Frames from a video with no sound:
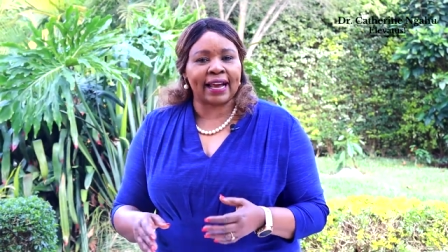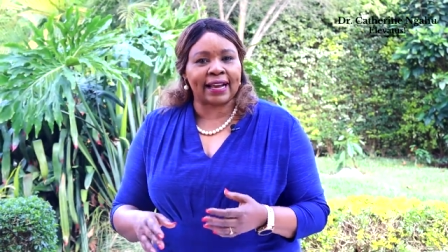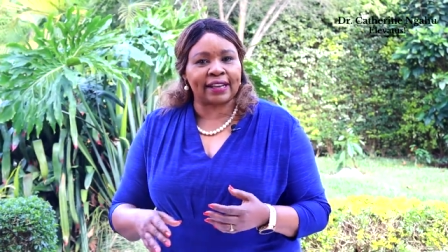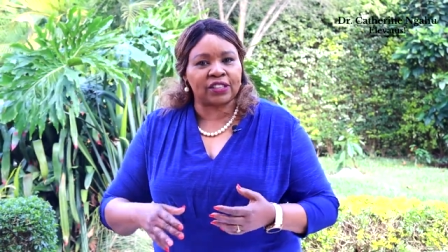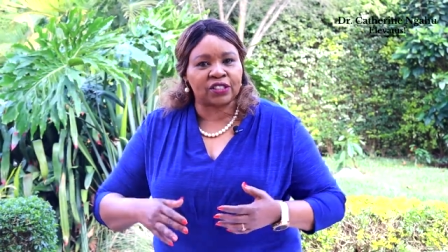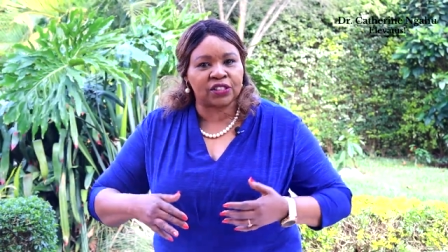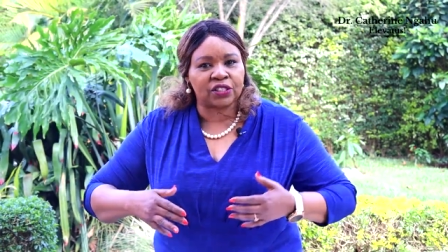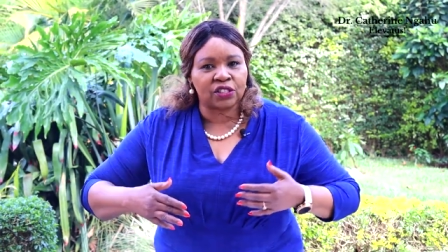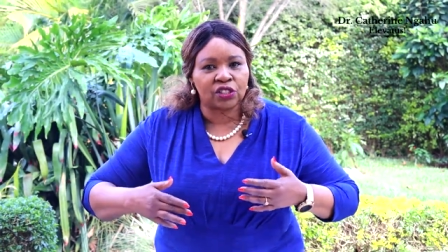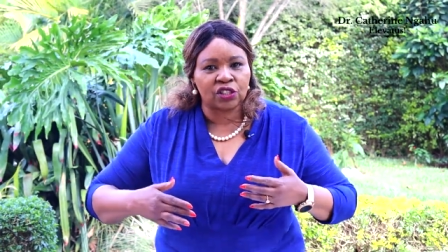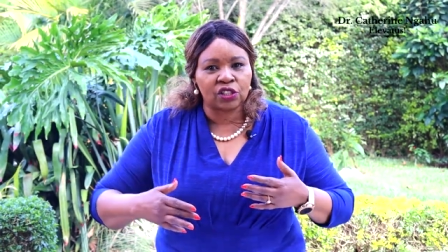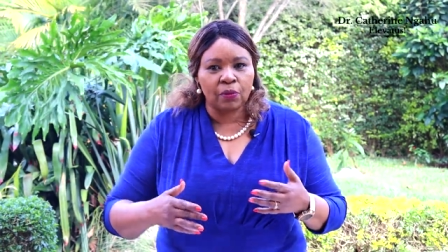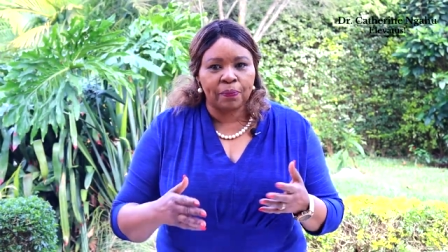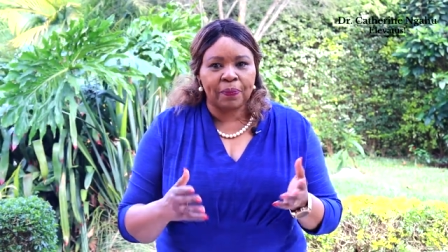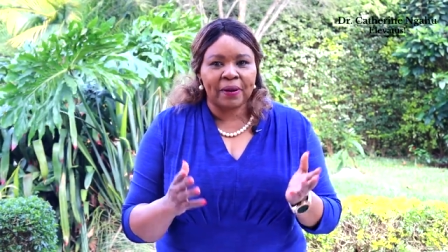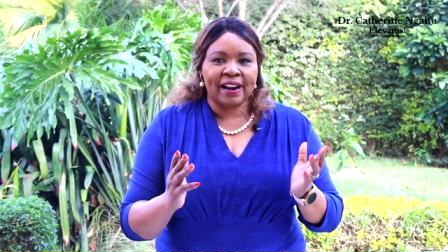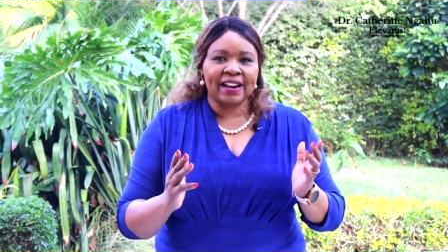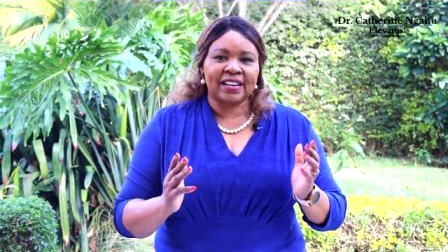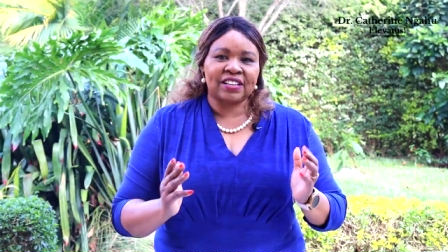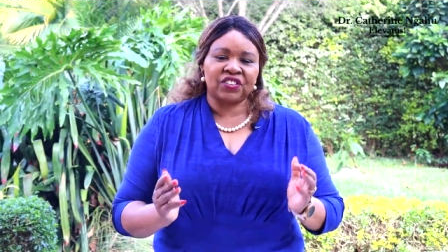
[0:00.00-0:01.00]

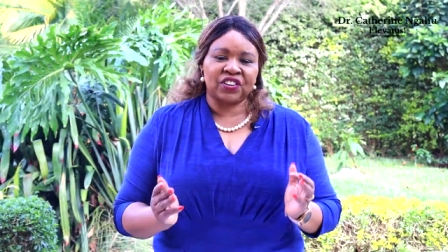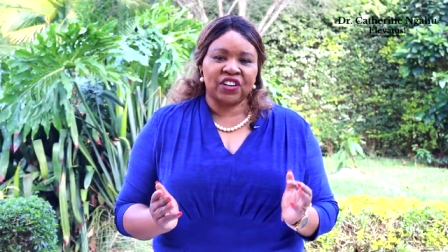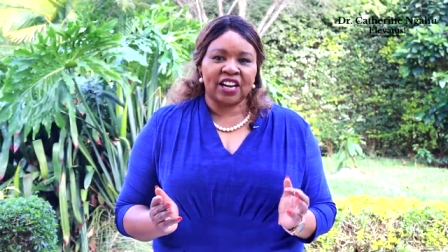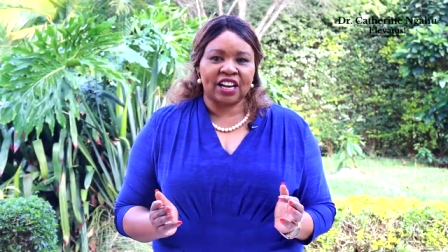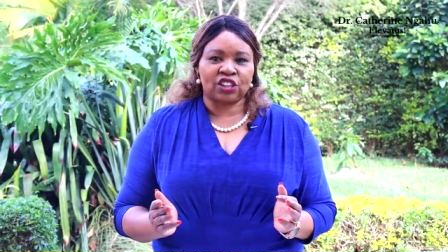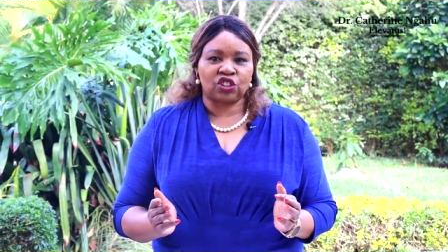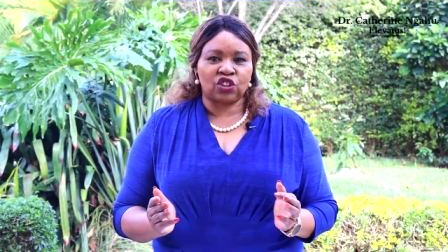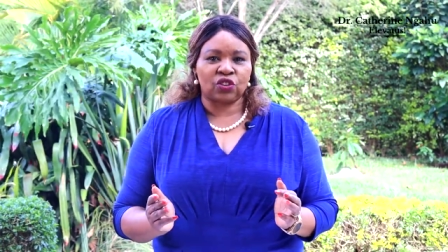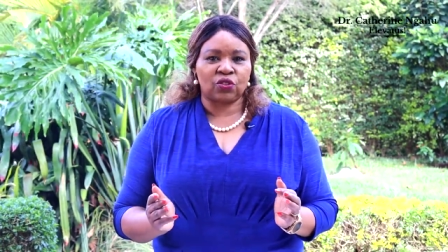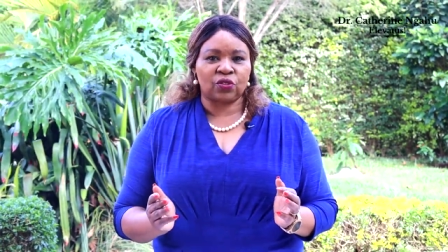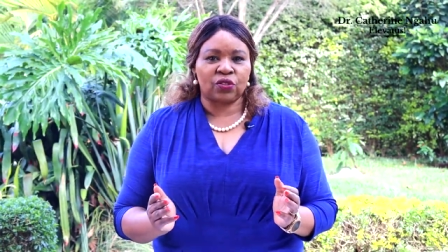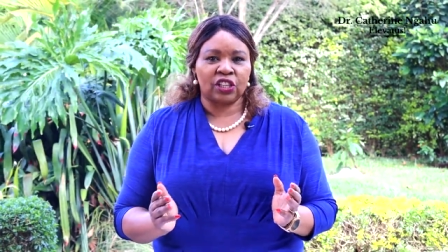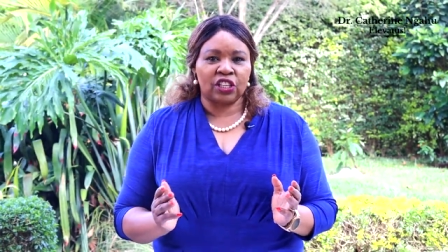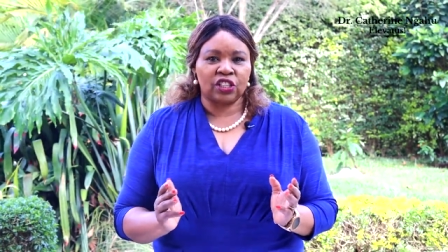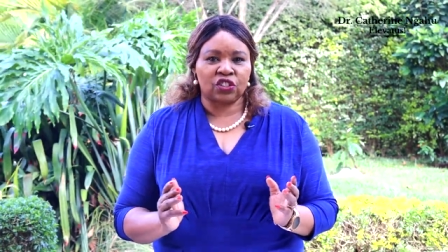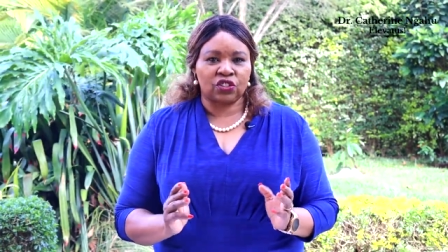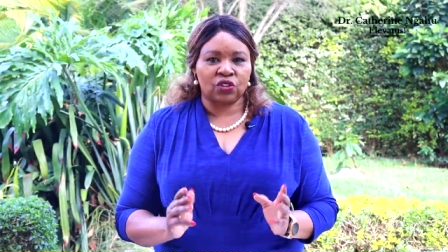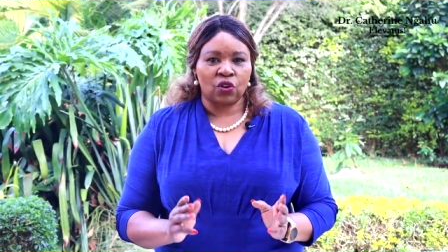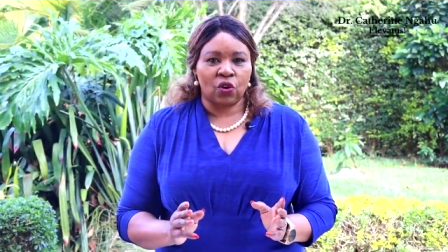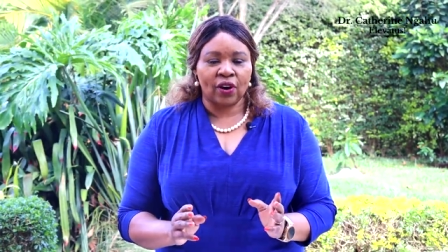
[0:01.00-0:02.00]
exuberant reaction to
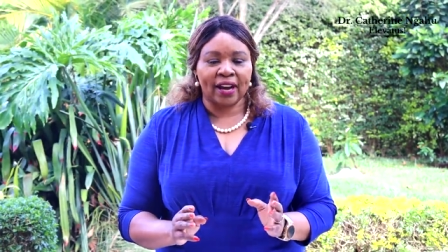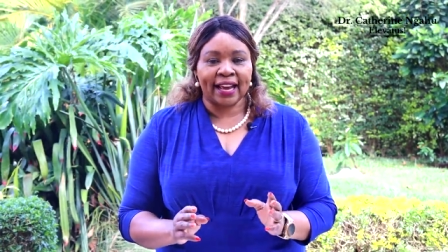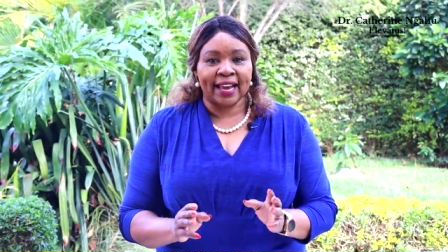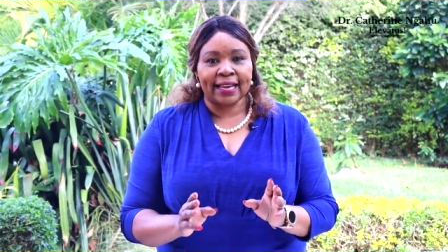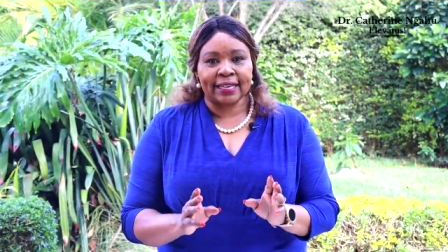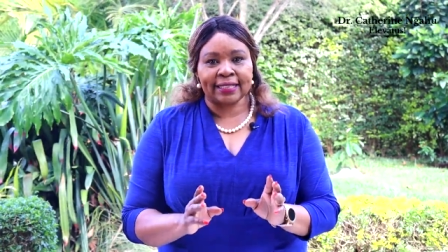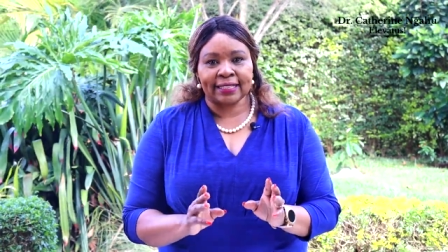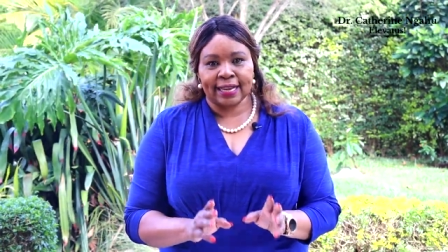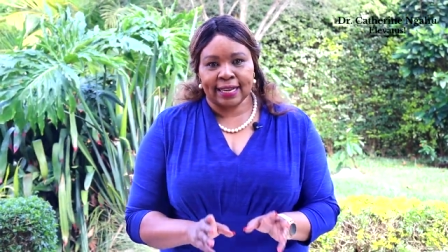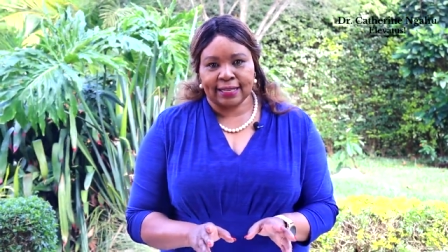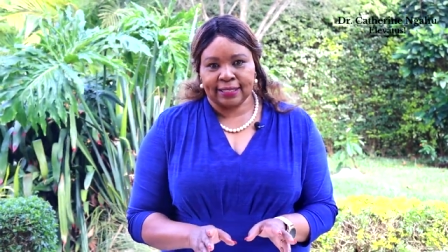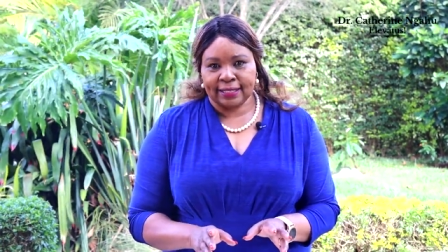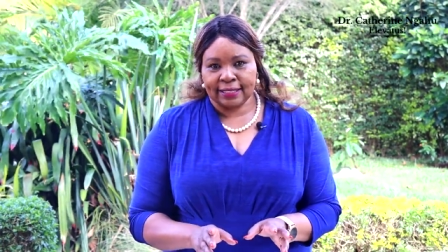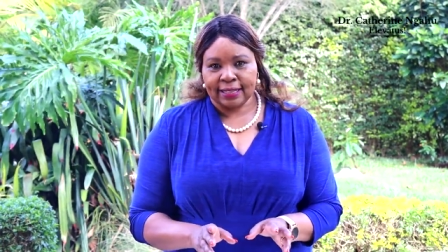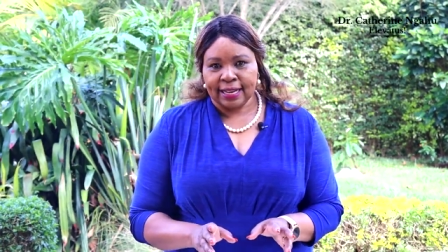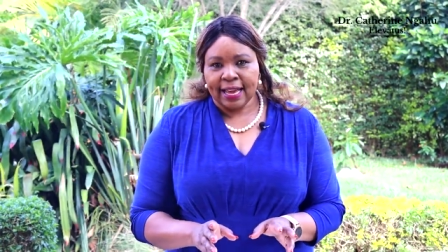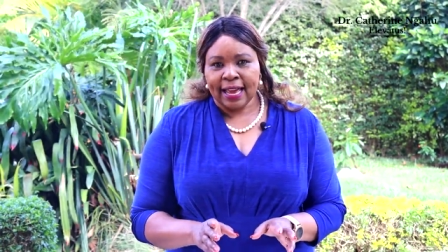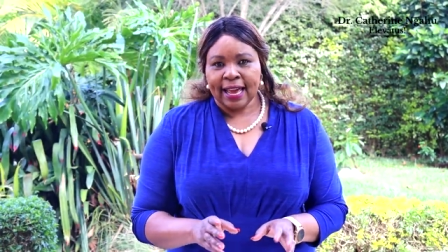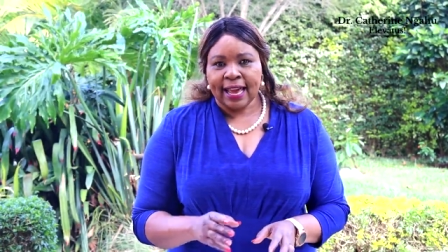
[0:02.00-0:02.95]
this song and dance,